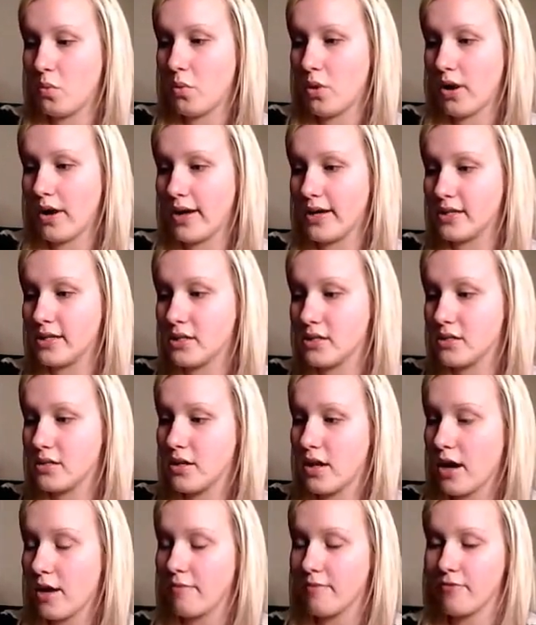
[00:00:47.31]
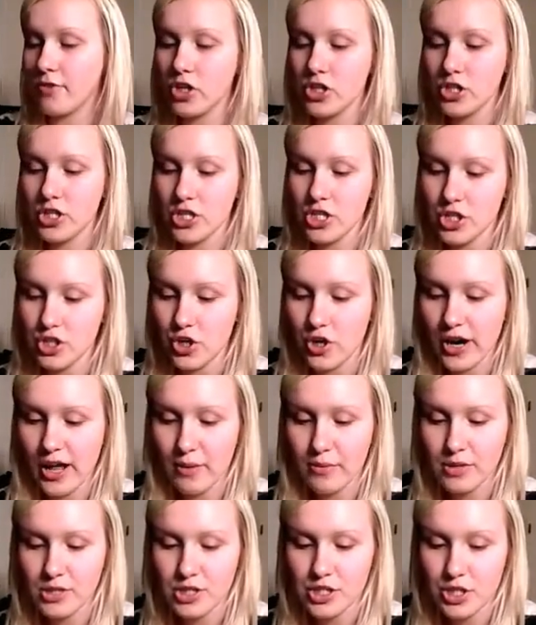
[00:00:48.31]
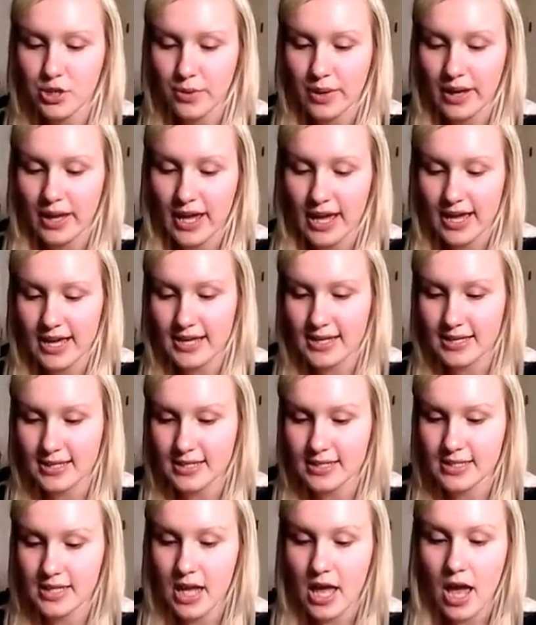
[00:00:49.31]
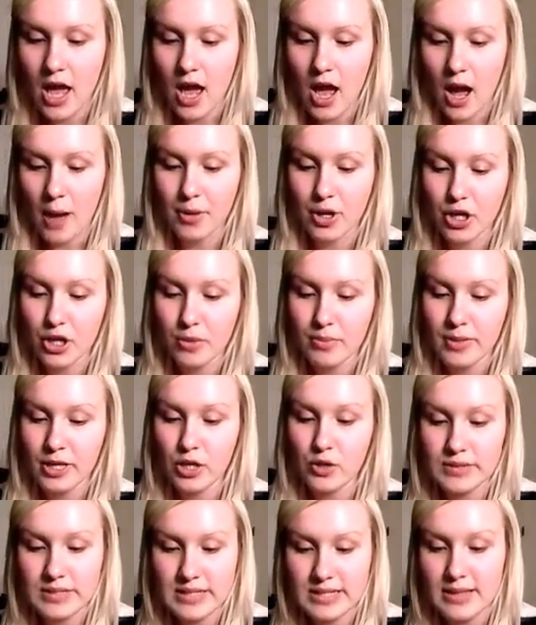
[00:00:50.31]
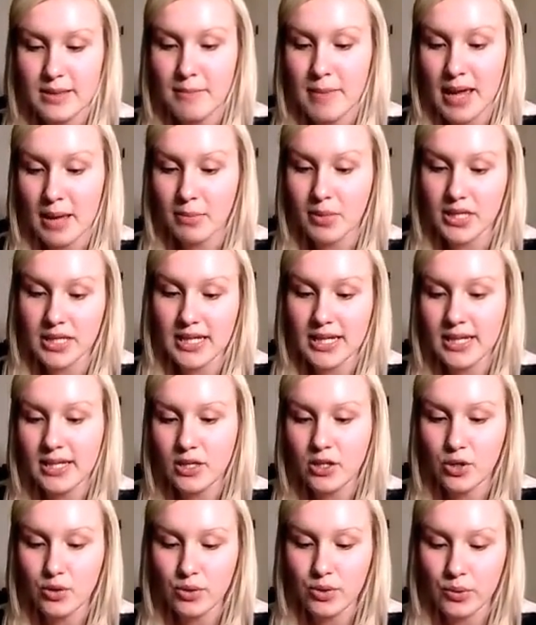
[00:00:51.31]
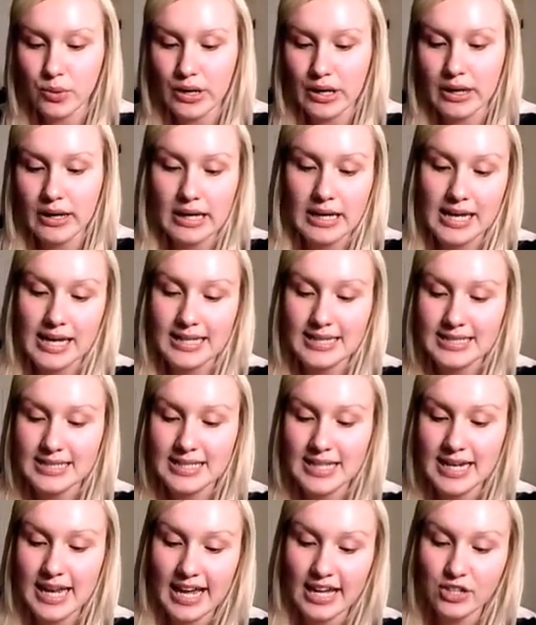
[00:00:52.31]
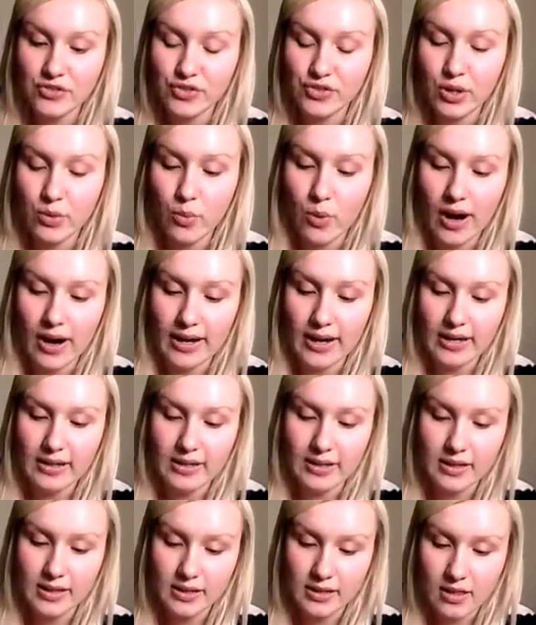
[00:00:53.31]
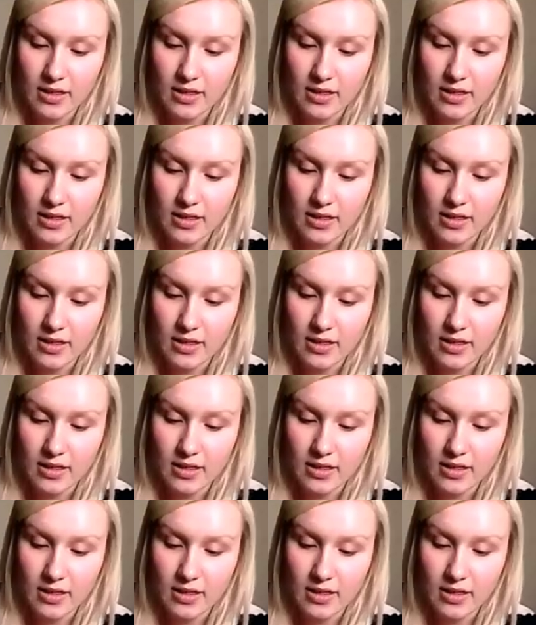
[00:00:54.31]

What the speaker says: what I'm first going to start out with doing is I'm going to be using the Maybelline New York Instant Age Rewind,